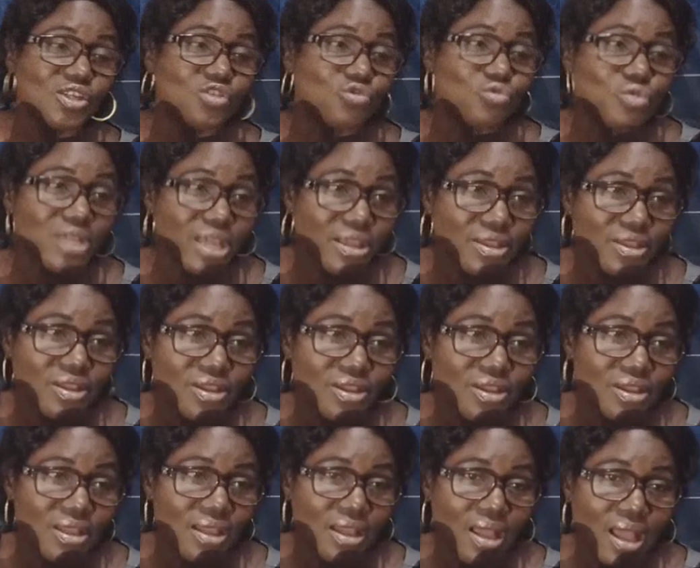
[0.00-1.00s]
today.
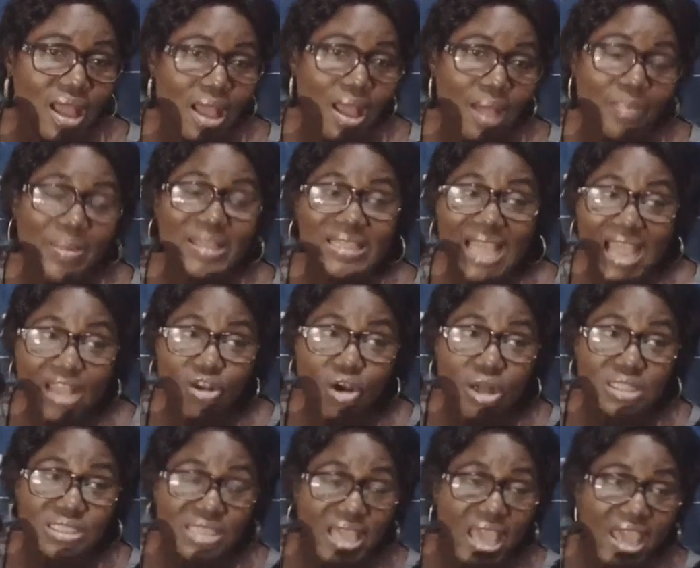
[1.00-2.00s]
But I
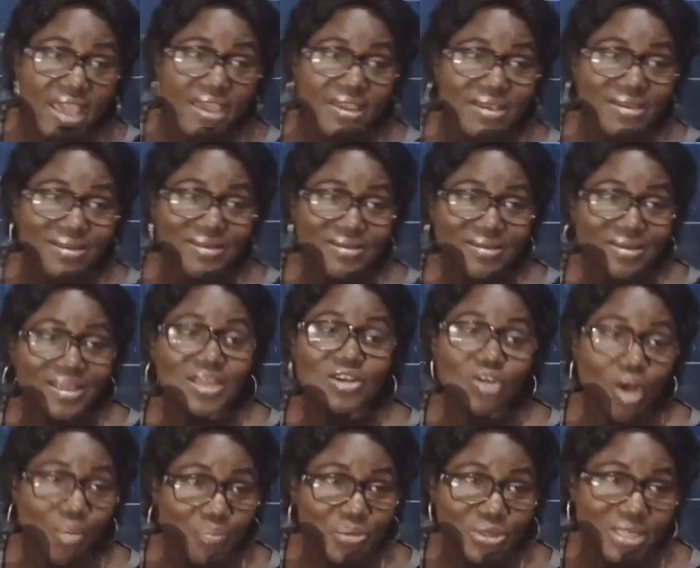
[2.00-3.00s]
got A in
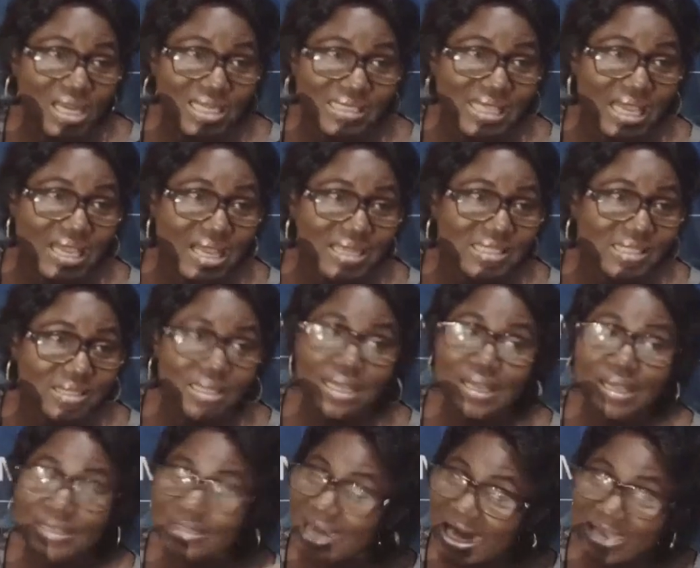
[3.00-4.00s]
computer science,
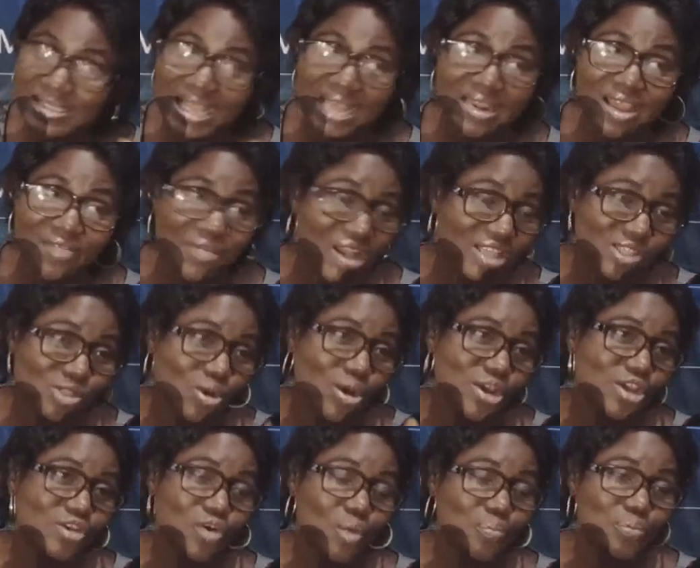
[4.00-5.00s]
yet I never saw
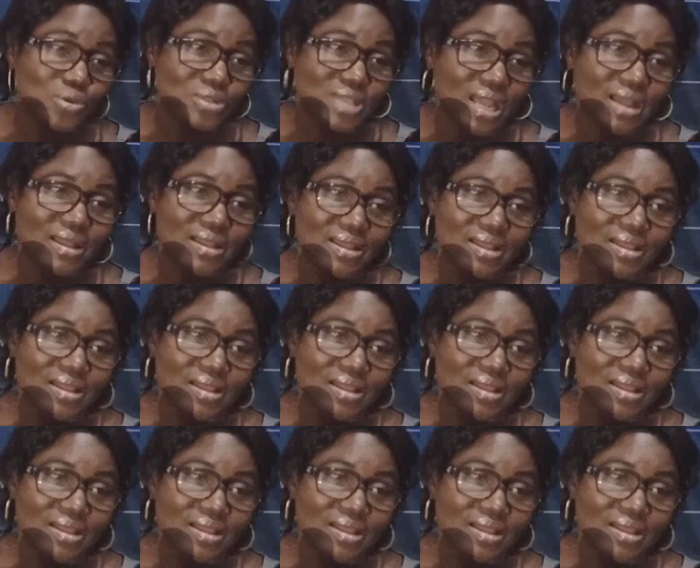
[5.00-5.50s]
a computer.